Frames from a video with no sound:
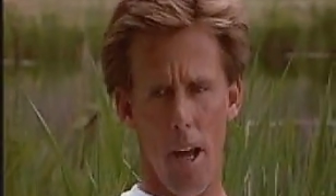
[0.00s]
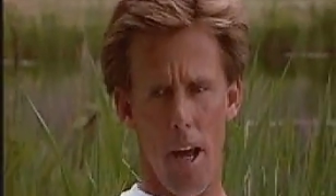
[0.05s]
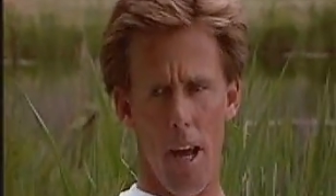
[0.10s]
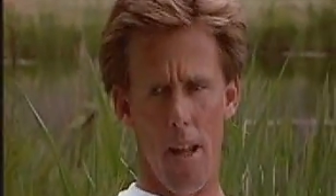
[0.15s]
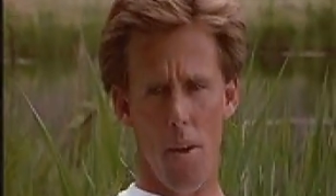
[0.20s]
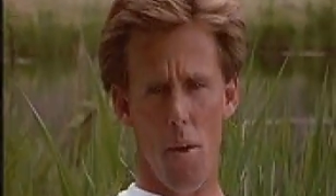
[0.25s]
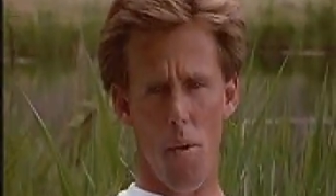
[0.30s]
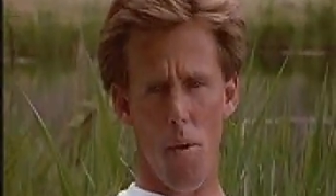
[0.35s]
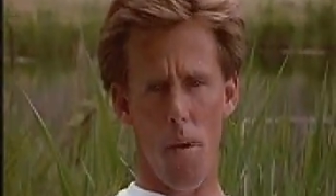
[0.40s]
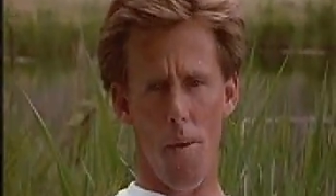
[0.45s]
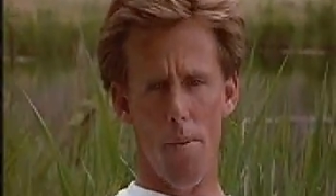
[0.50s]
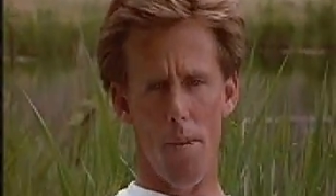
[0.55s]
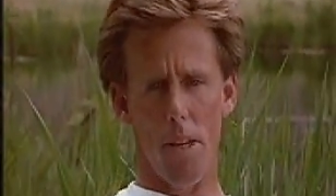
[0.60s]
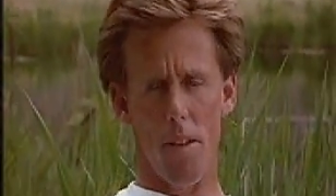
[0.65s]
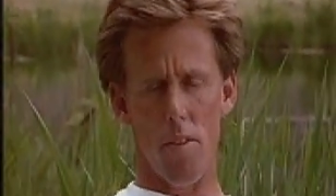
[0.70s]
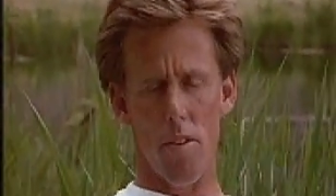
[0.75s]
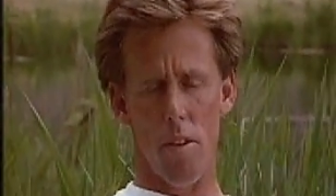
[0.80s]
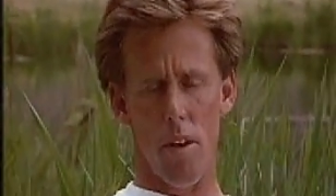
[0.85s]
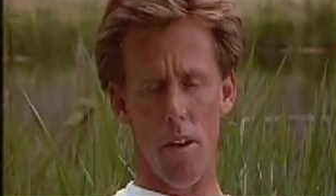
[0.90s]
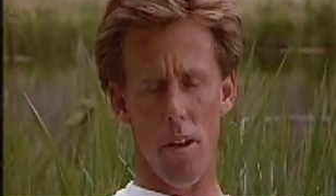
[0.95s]
And you want me
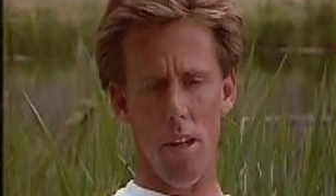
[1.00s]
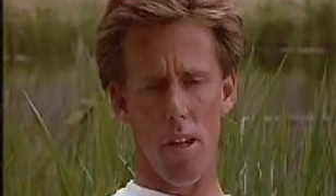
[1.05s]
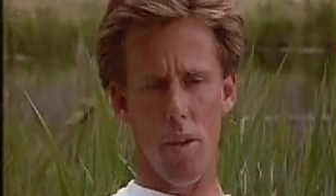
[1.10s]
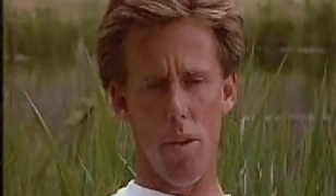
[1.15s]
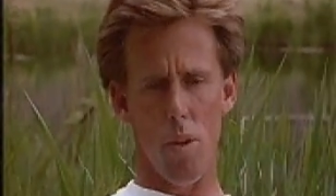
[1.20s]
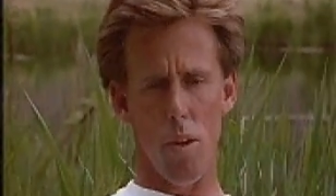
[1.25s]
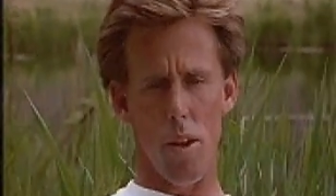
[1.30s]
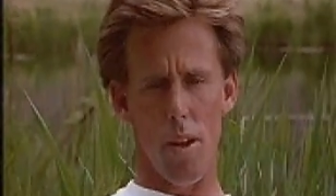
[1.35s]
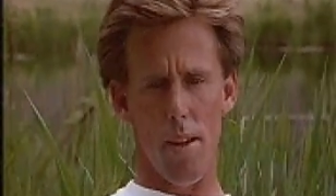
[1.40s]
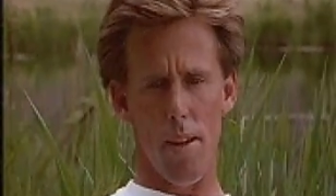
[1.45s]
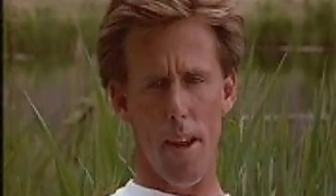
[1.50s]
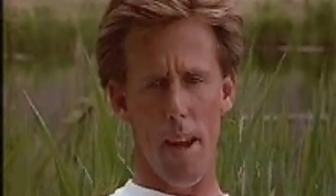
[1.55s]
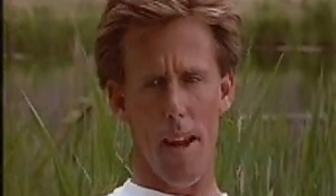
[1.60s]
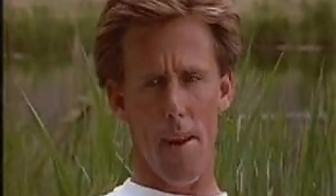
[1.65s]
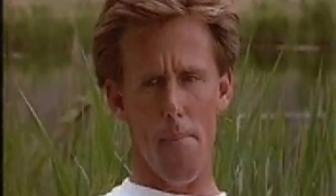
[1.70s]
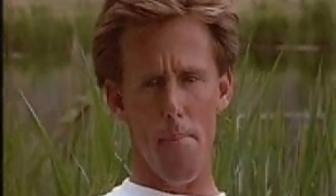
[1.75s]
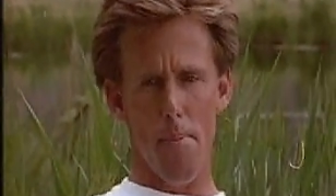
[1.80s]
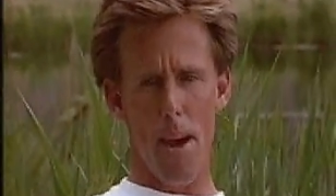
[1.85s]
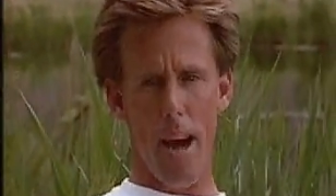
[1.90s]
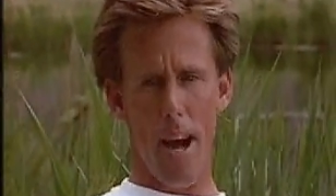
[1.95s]
to start into it and then
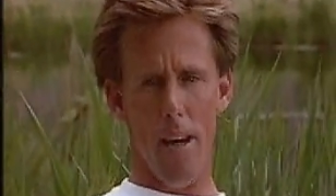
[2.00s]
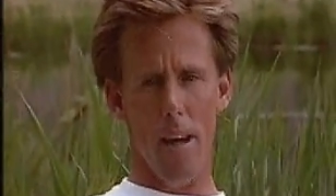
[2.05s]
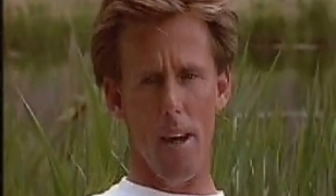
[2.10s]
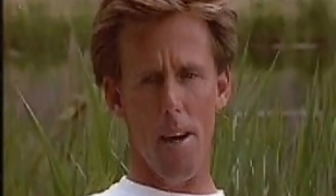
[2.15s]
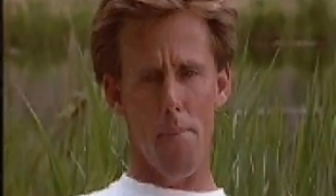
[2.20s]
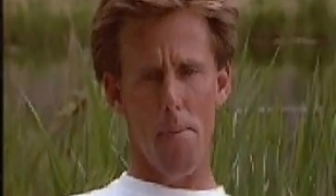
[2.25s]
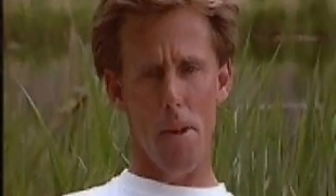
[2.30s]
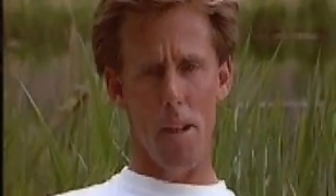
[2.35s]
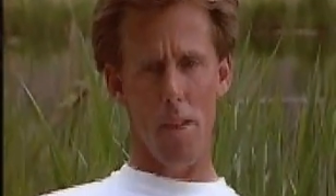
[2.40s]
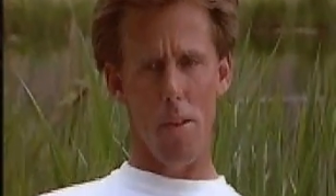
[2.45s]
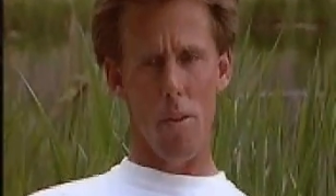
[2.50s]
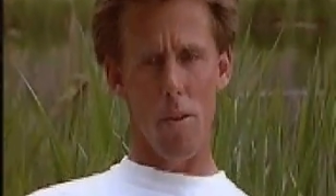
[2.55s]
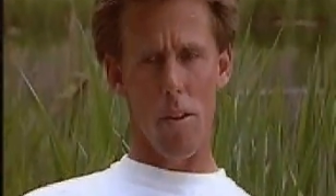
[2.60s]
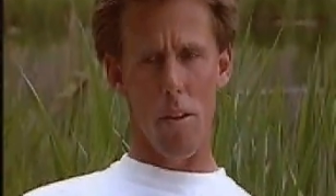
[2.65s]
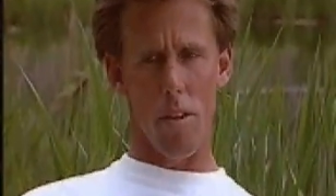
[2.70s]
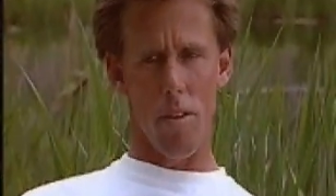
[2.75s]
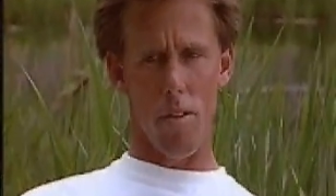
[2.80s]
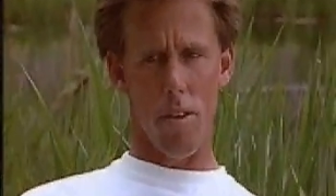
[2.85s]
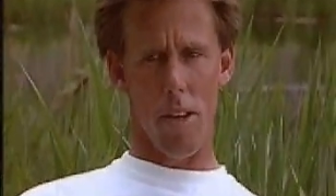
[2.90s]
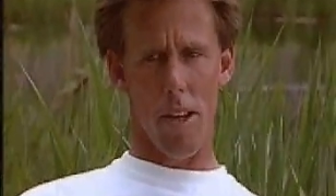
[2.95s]
kind of back up into it
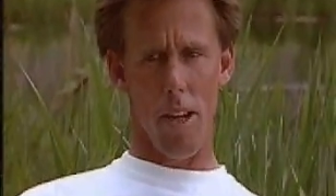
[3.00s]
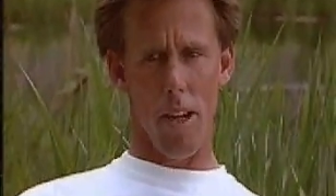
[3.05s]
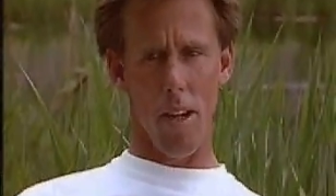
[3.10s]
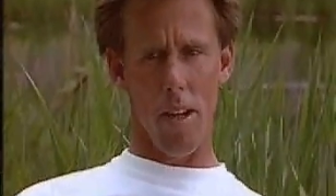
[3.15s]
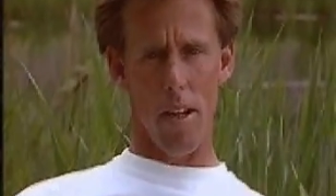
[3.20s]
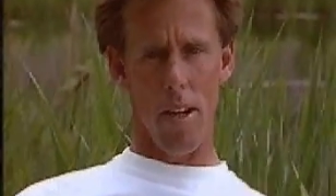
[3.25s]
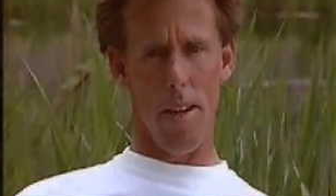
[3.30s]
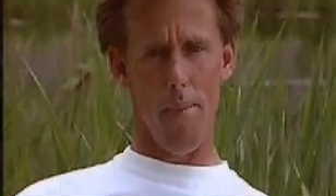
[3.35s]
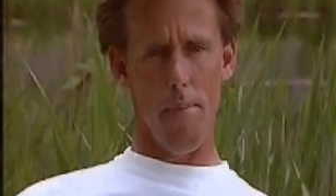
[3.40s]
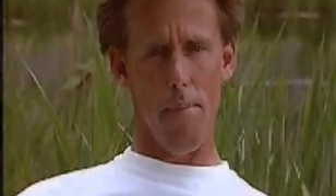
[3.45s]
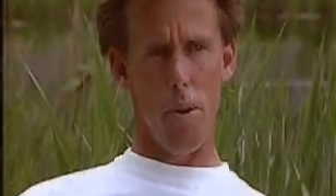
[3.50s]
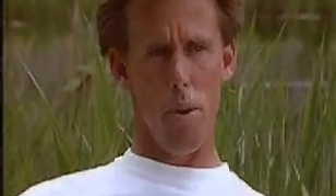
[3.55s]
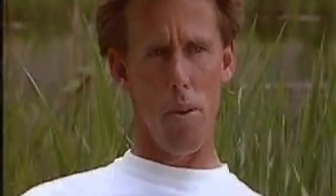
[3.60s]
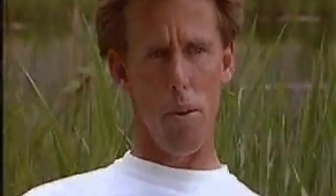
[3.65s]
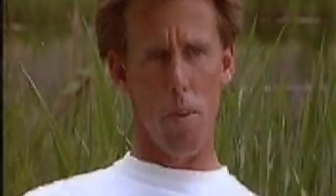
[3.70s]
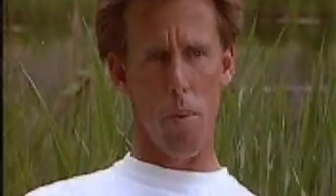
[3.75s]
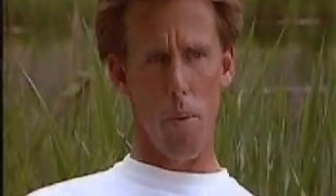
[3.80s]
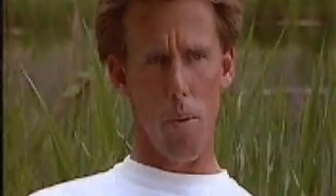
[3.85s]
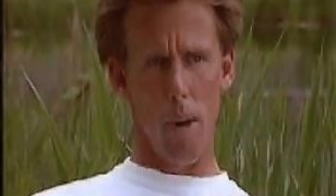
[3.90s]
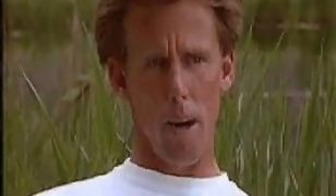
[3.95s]
just to get in the
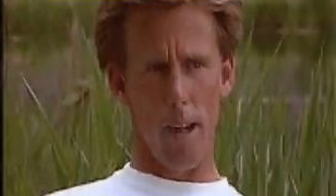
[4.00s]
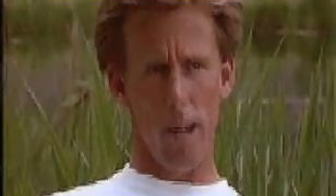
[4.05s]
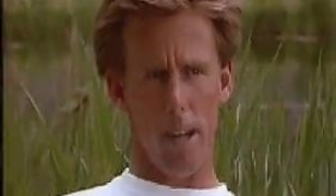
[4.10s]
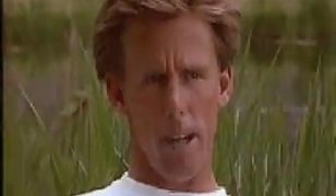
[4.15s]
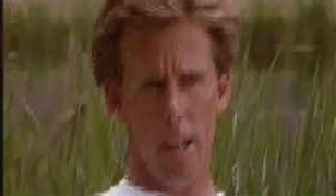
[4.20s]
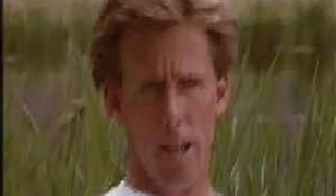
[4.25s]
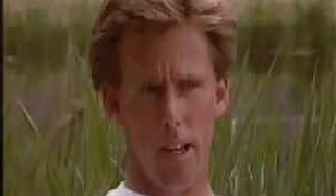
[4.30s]
mood, or what?